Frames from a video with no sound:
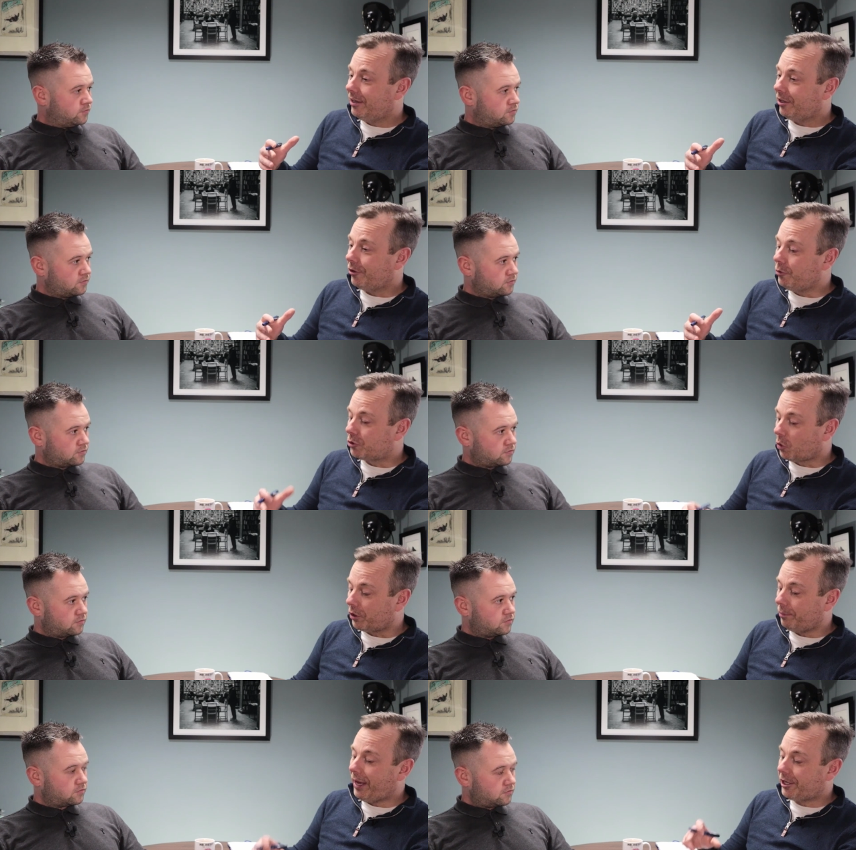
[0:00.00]
Speaker 1: use
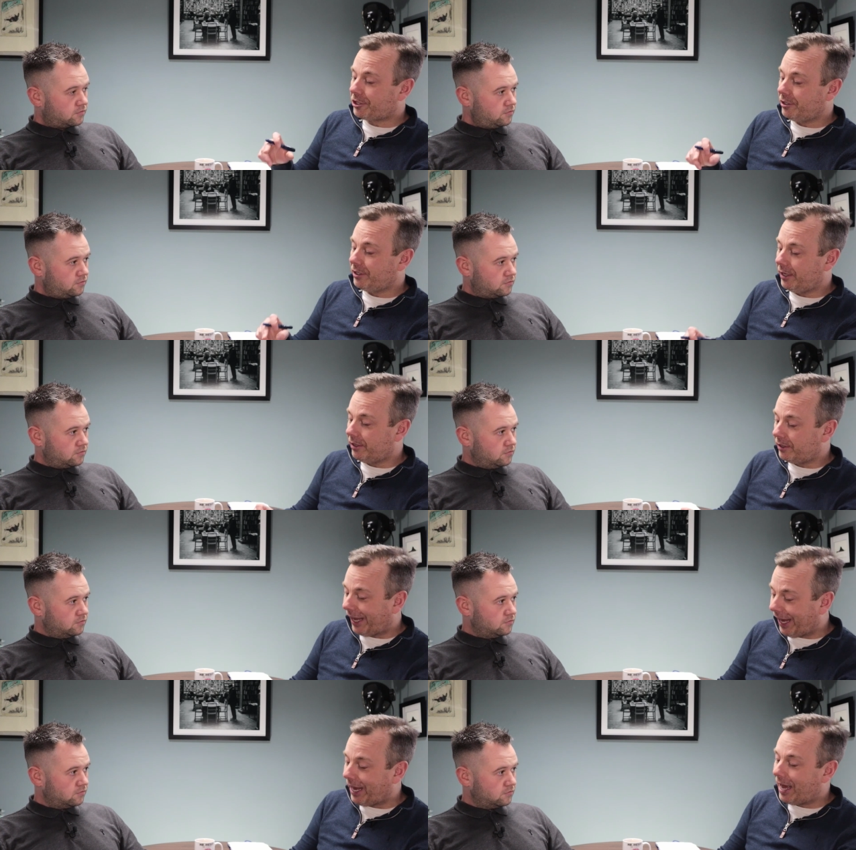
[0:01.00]
automation and
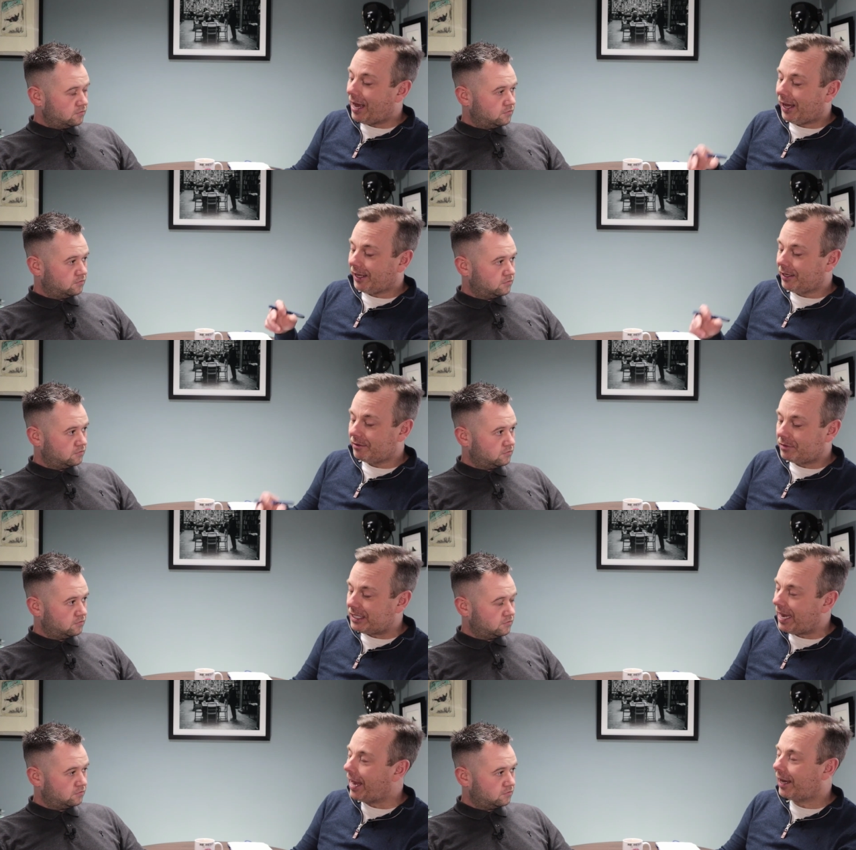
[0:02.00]
AI and
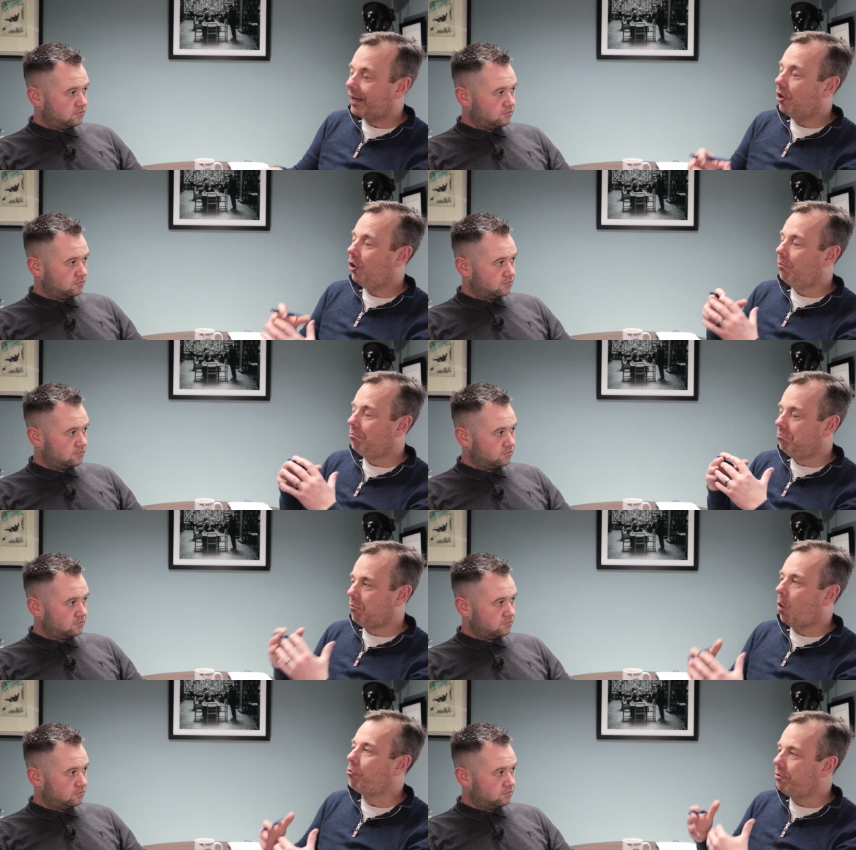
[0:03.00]
tech
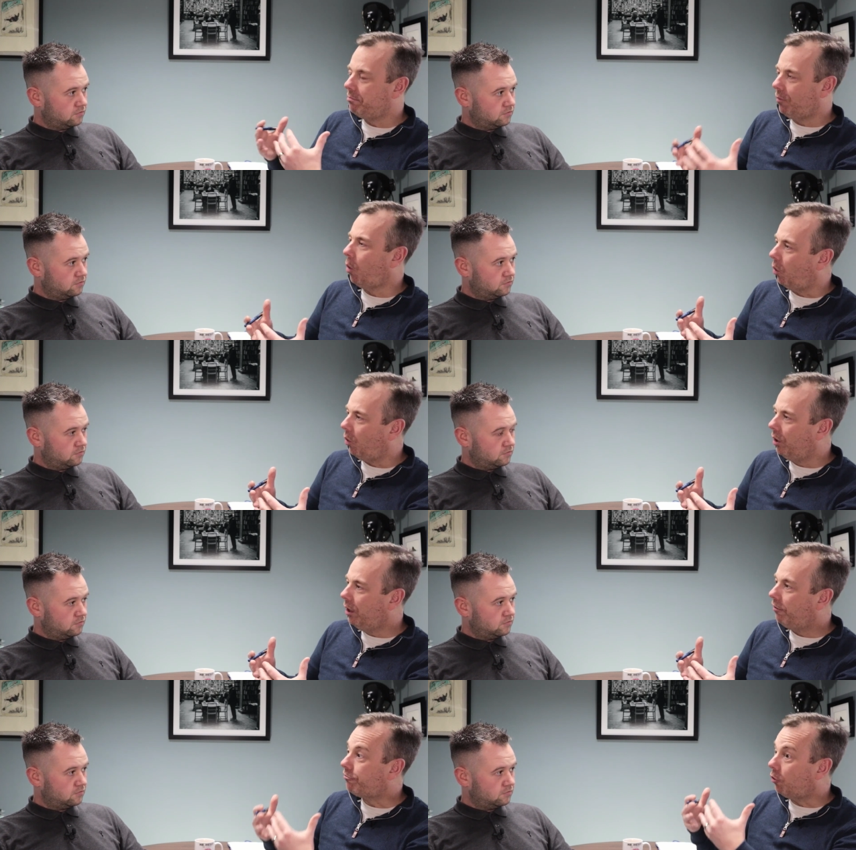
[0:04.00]
more and more
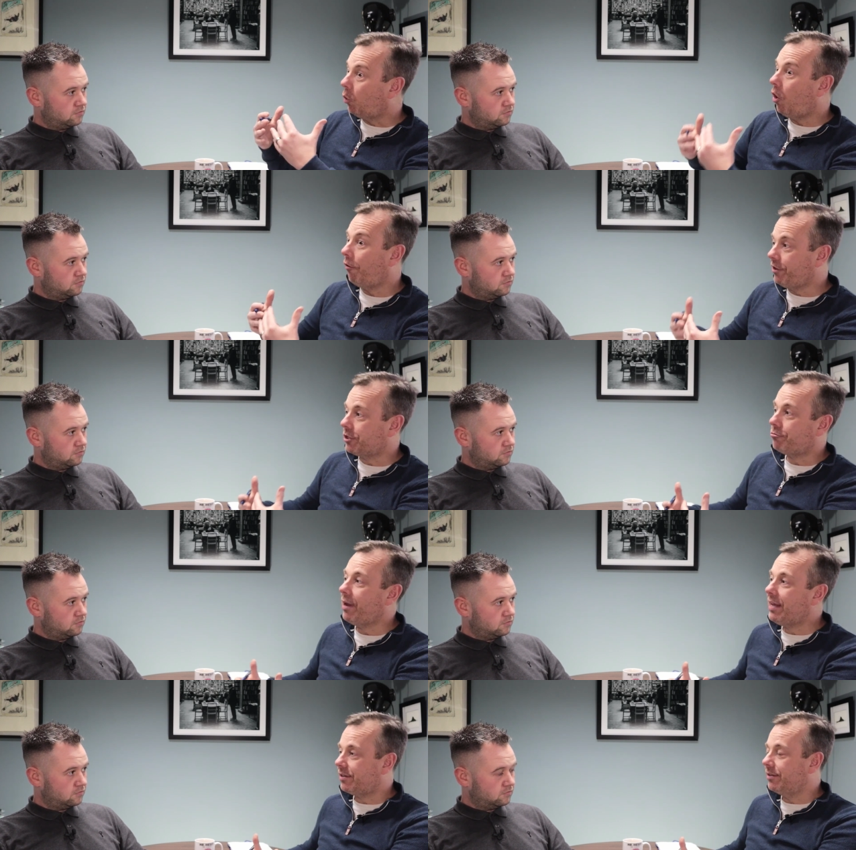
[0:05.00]
for obvious
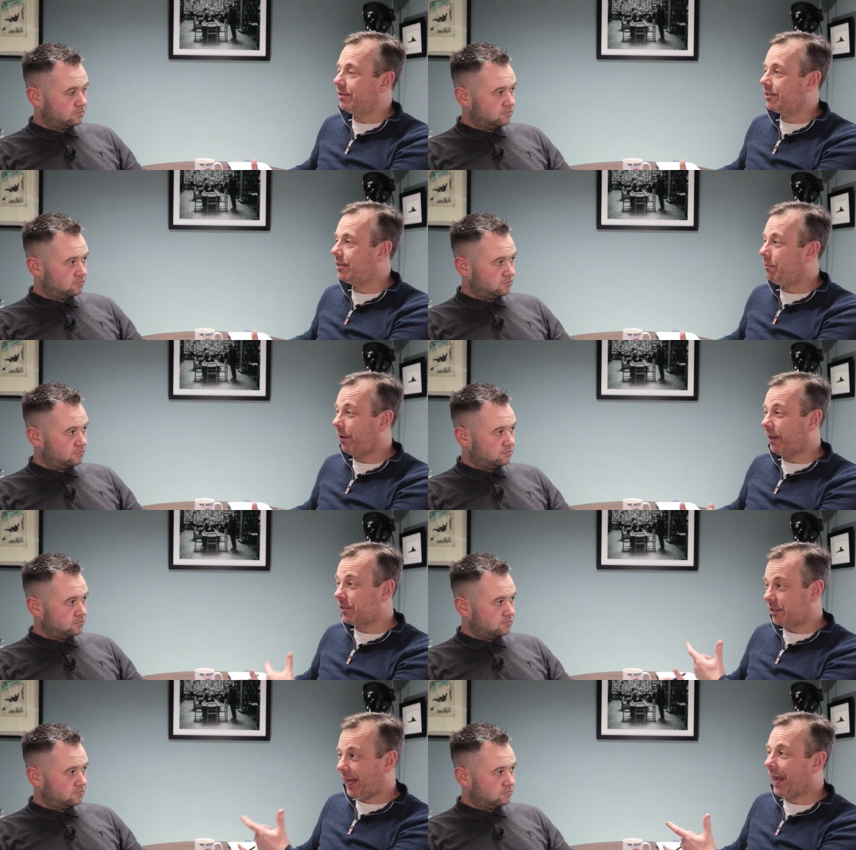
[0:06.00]
reasons. But I think there's a
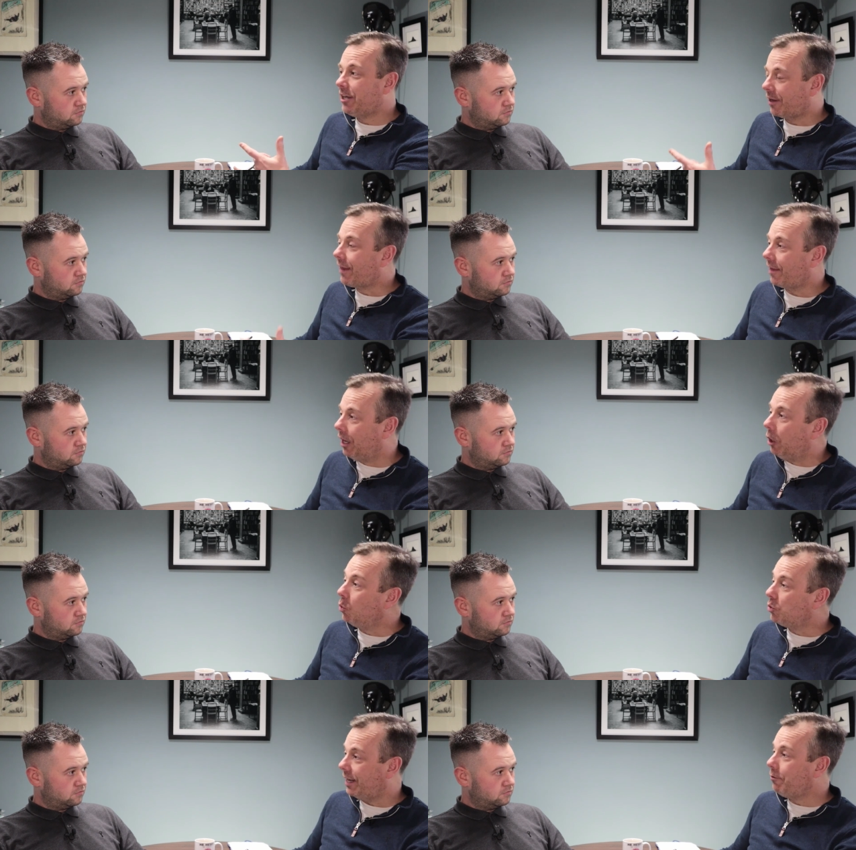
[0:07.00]
danger that they'll
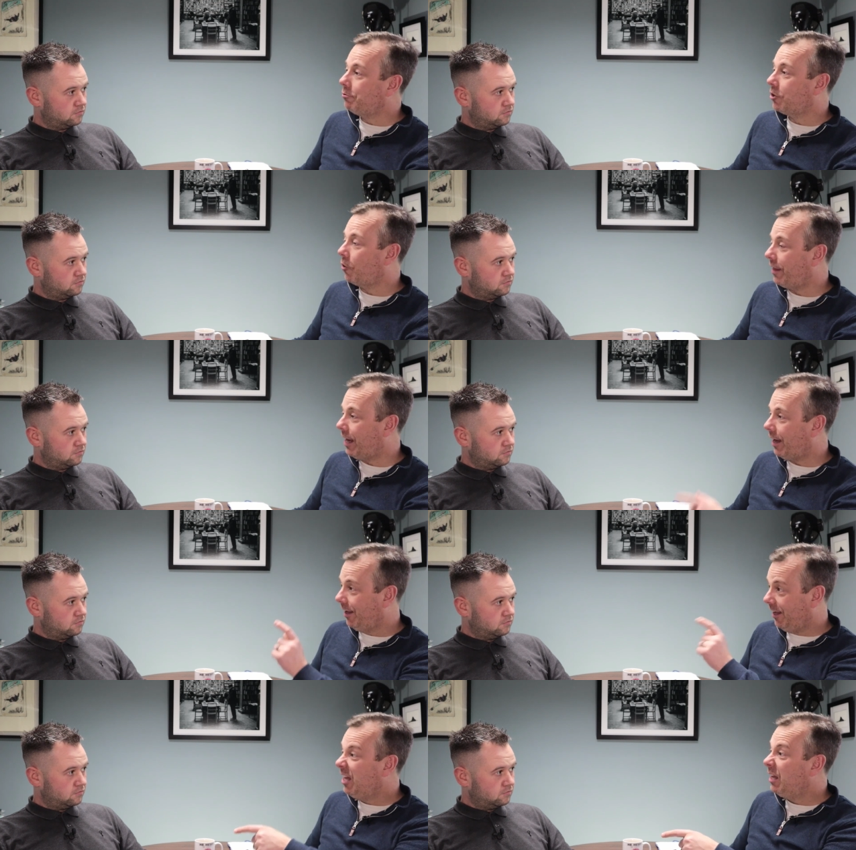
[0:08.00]
lose out on that
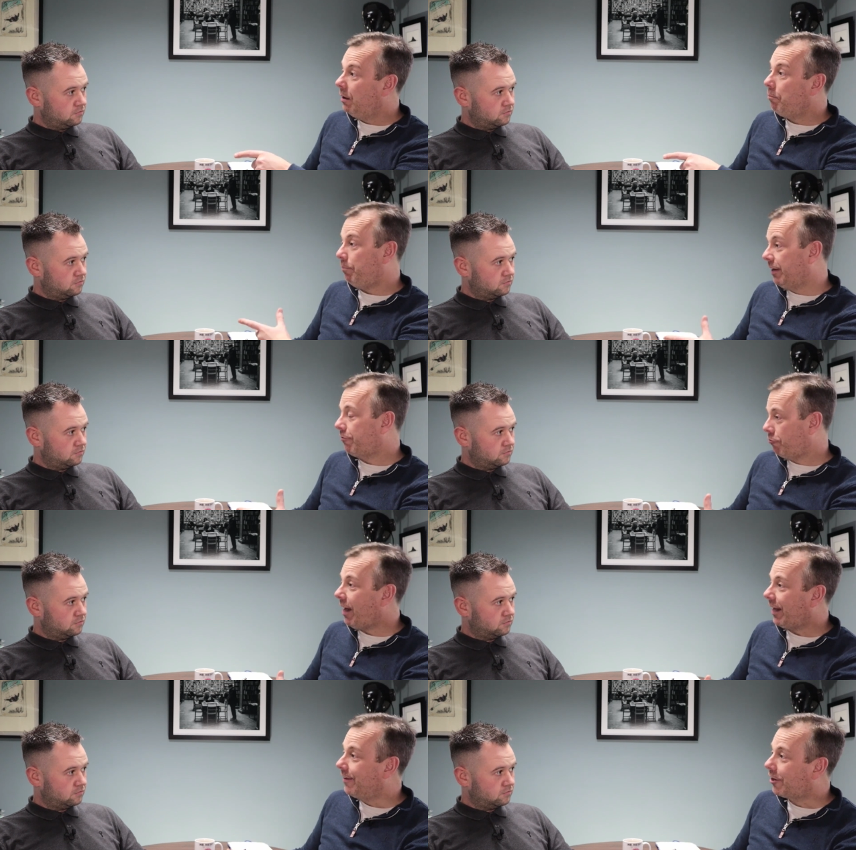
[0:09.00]
bit of crack
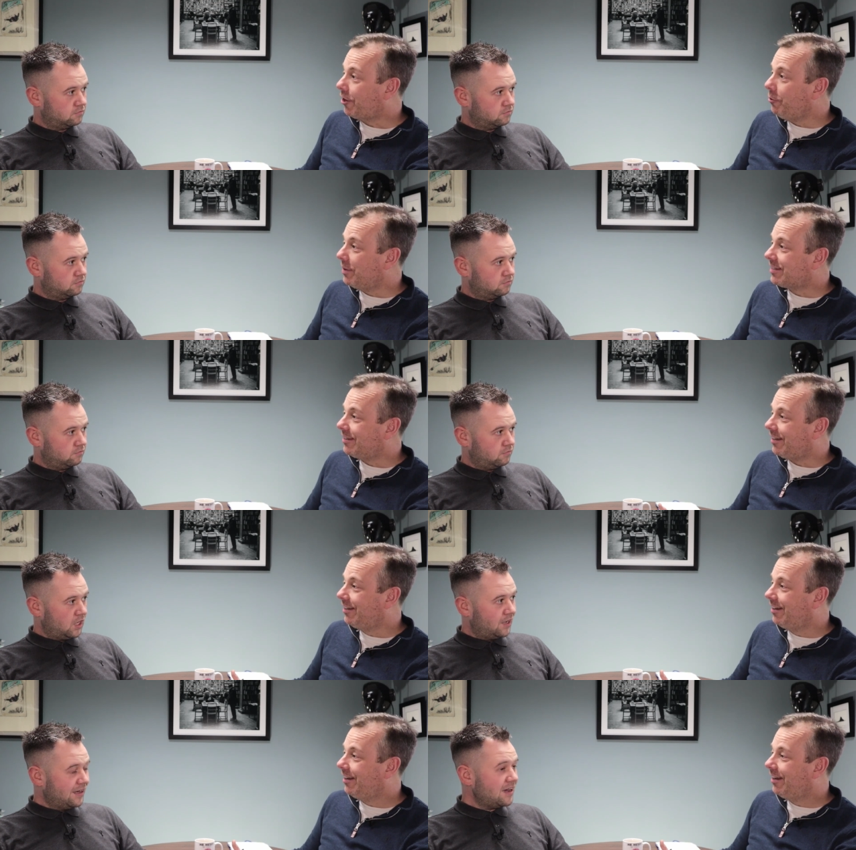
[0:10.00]
in the queue, isn't there?
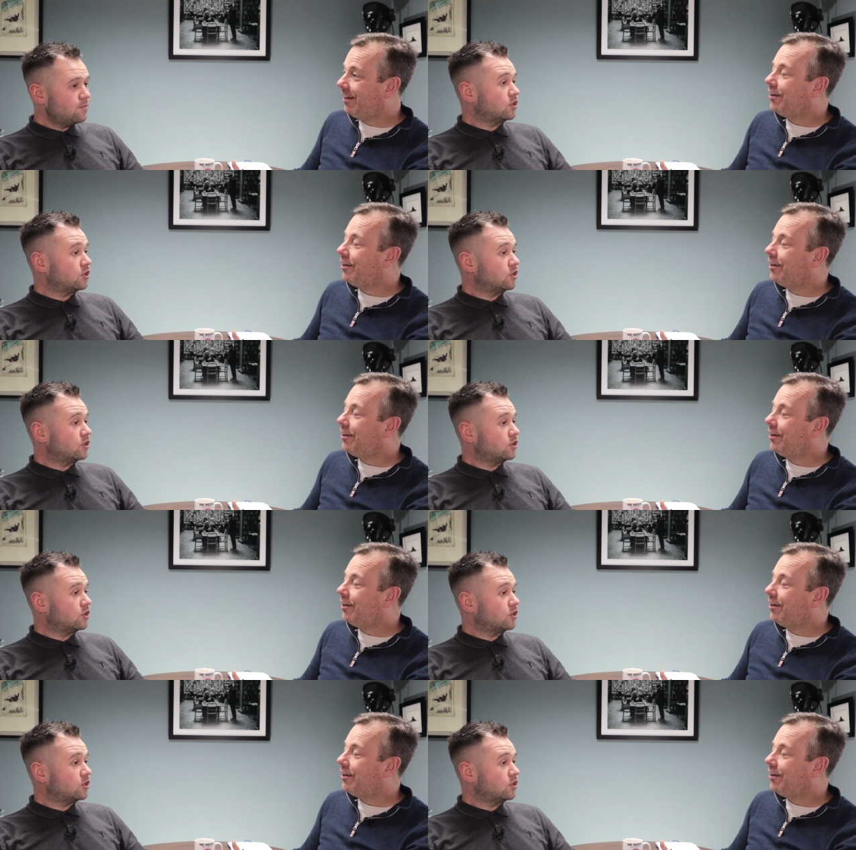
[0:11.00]
Speaker 2: Yeah, but it's